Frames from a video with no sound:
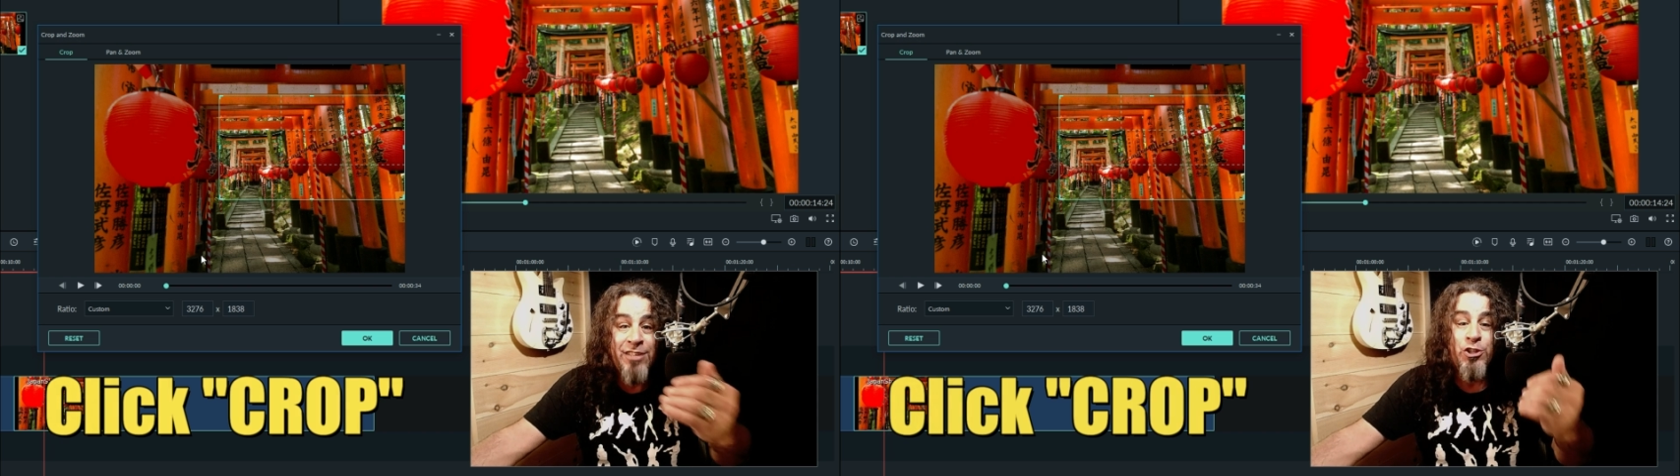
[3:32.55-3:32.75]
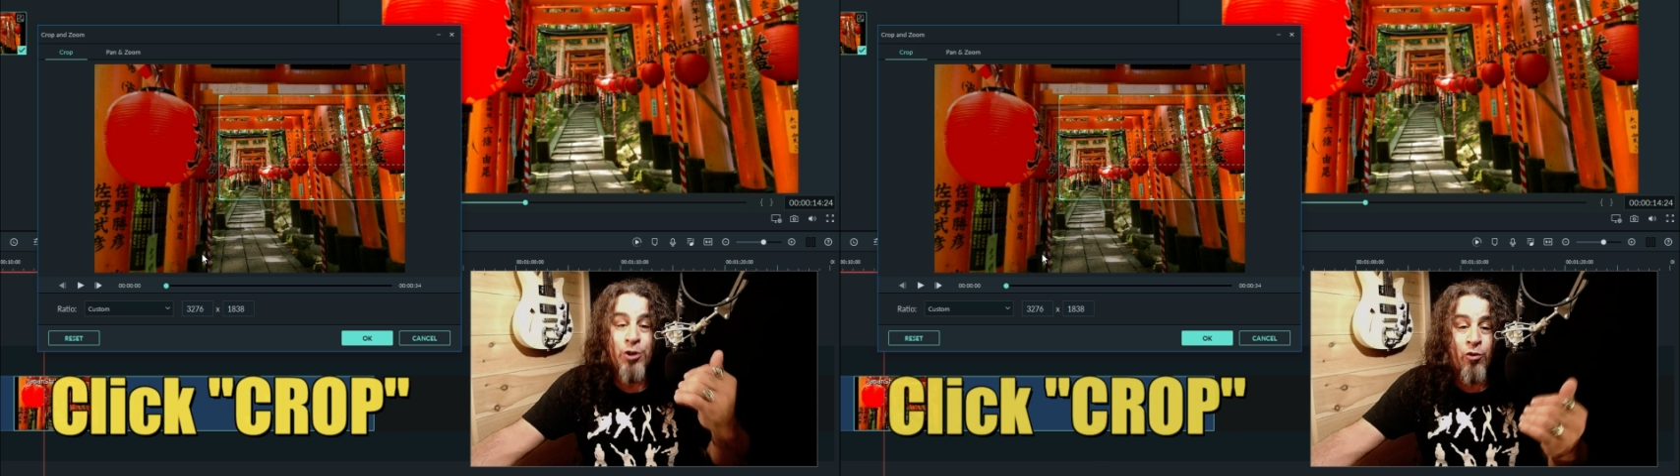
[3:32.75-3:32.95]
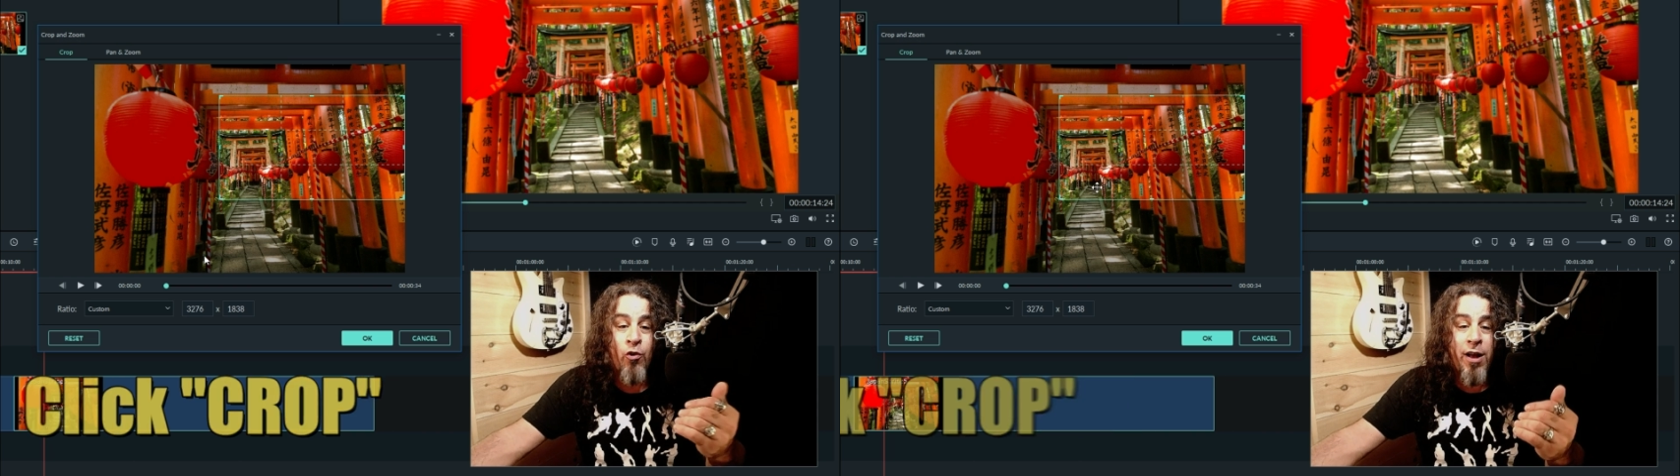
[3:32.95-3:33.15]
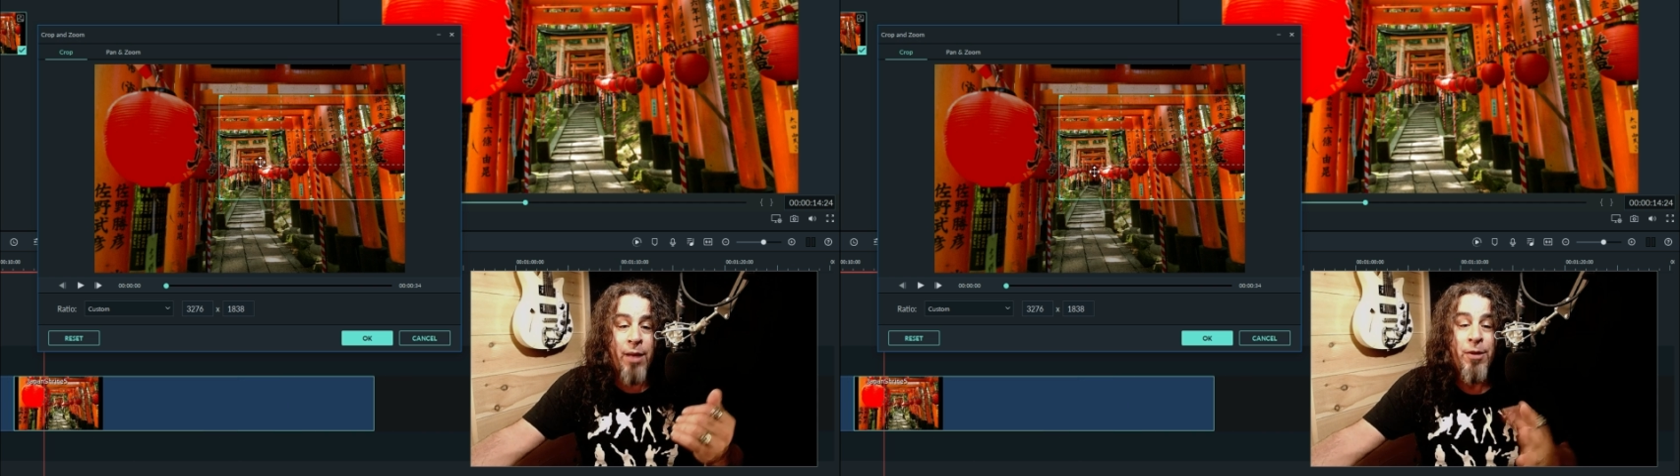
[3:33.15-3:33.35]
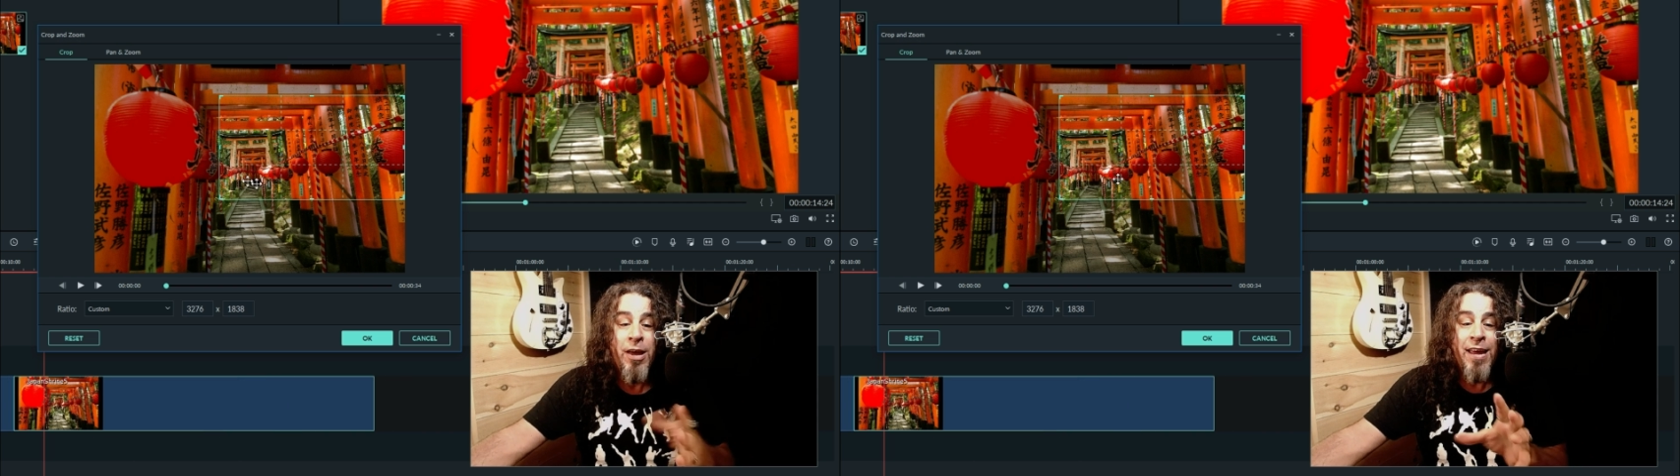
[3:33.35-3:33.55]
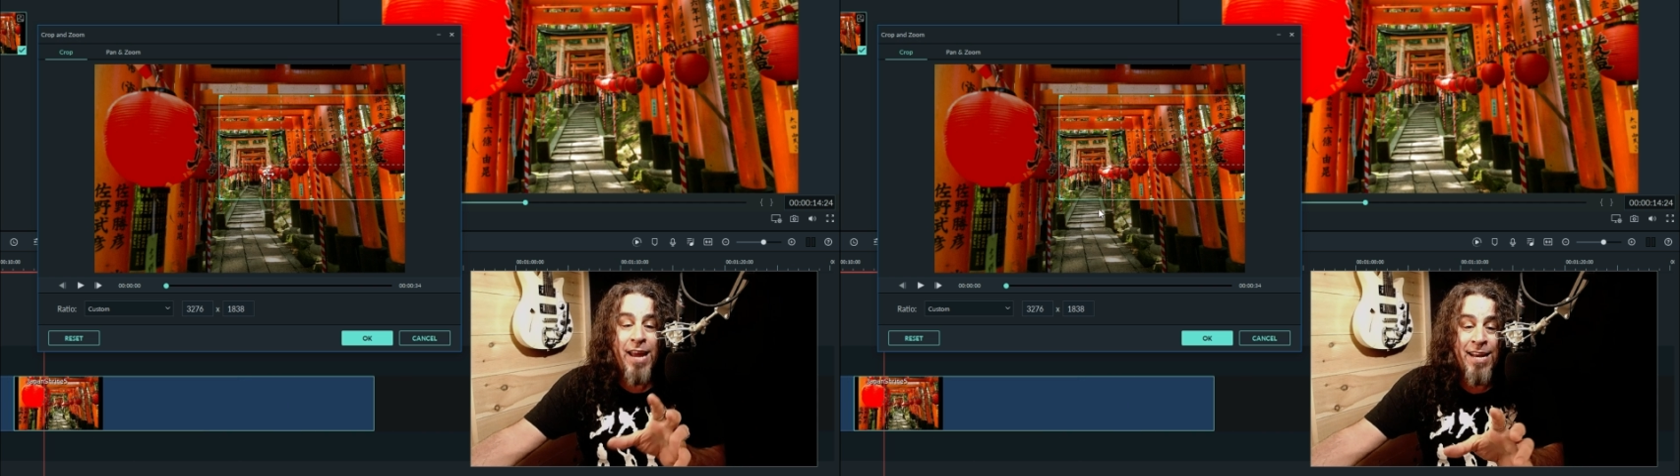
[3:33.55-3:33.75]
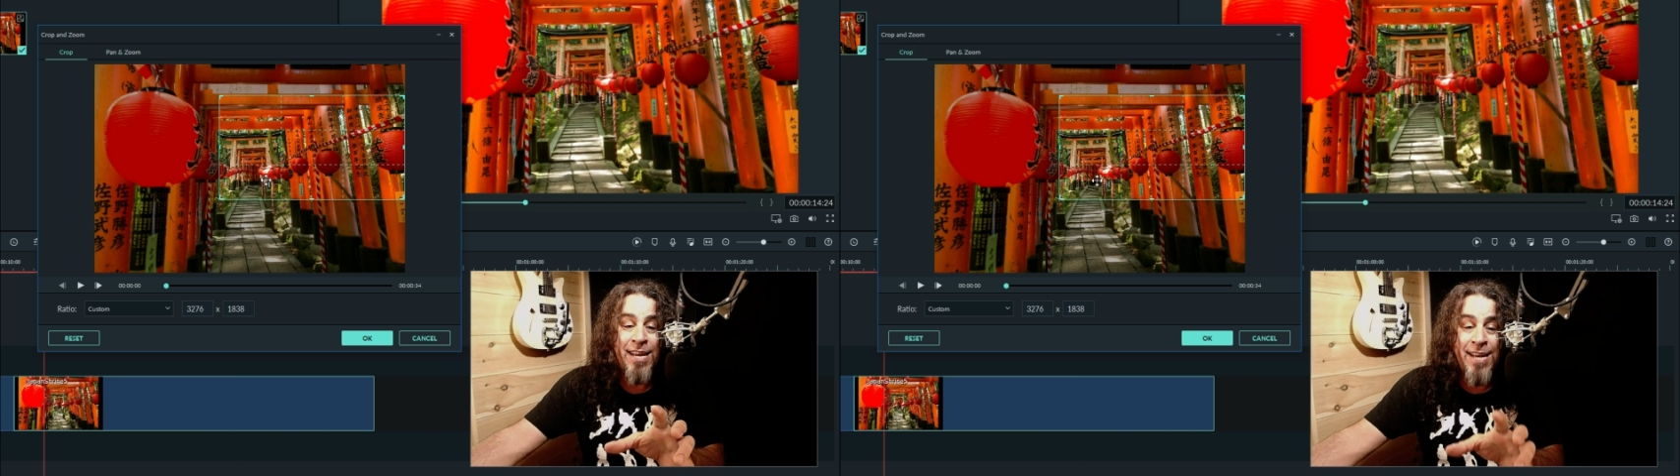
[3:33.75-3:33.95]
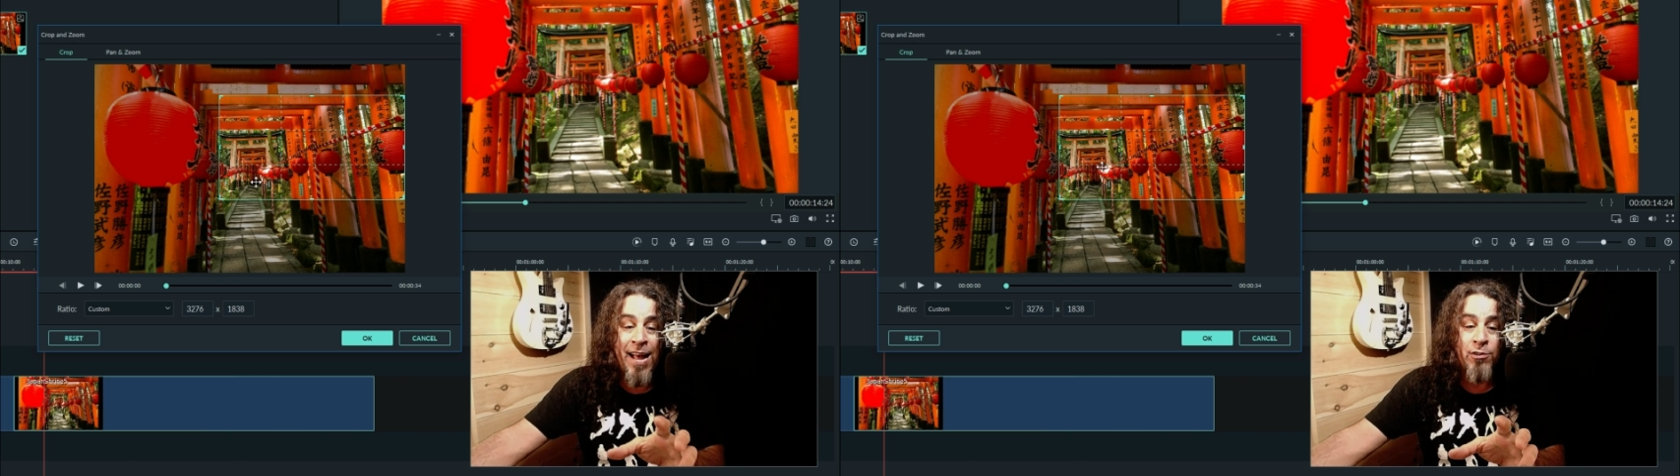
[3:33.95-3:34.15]
is your crop and
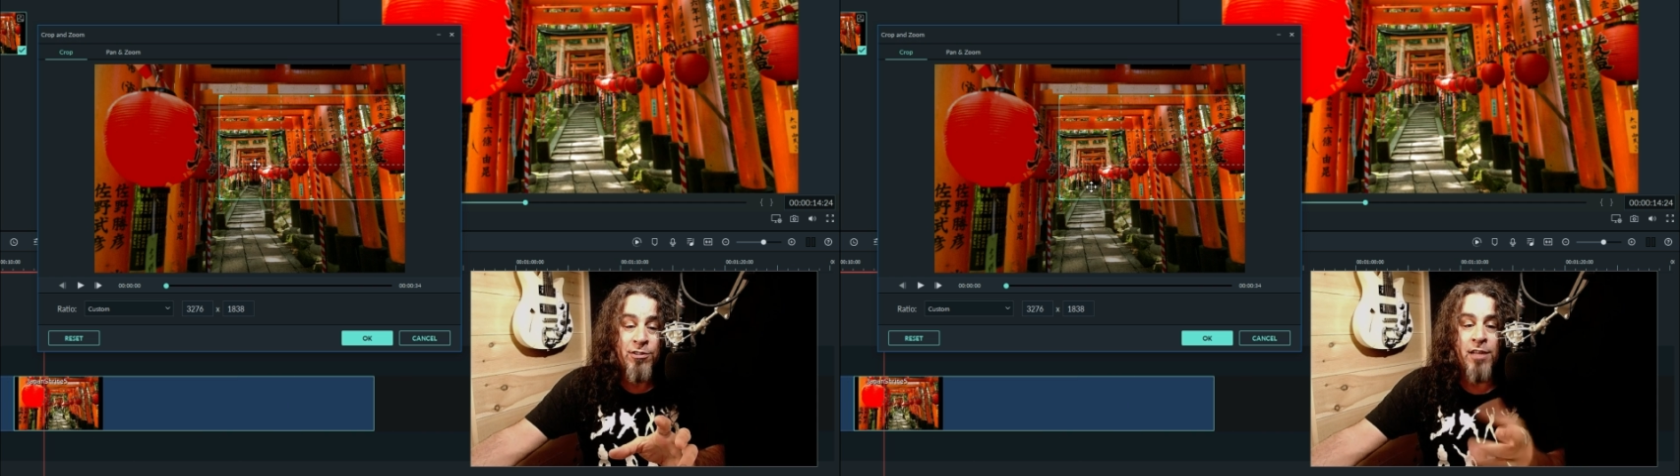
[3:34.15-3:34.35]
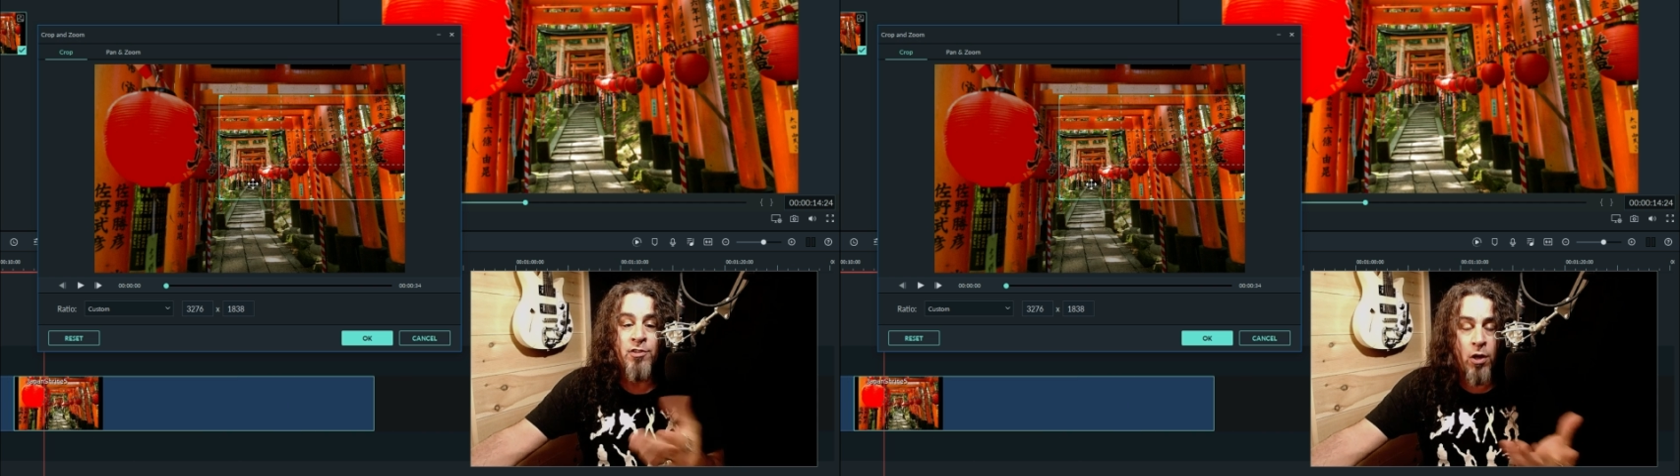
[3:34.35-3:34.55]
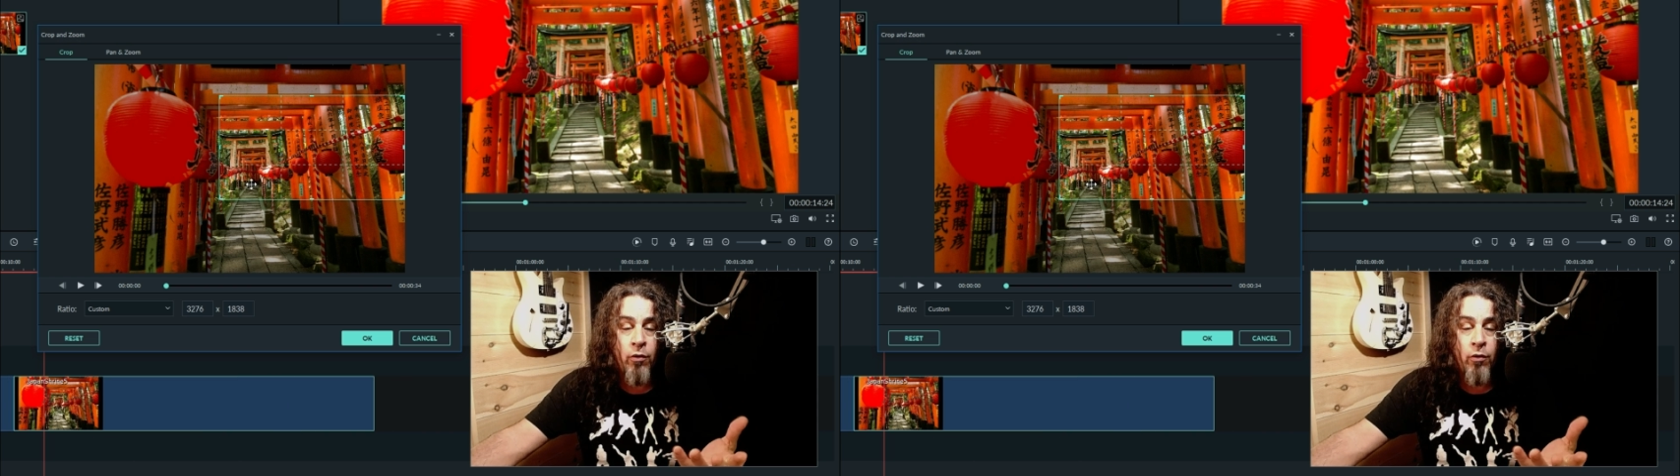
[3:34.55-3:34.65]
it now says,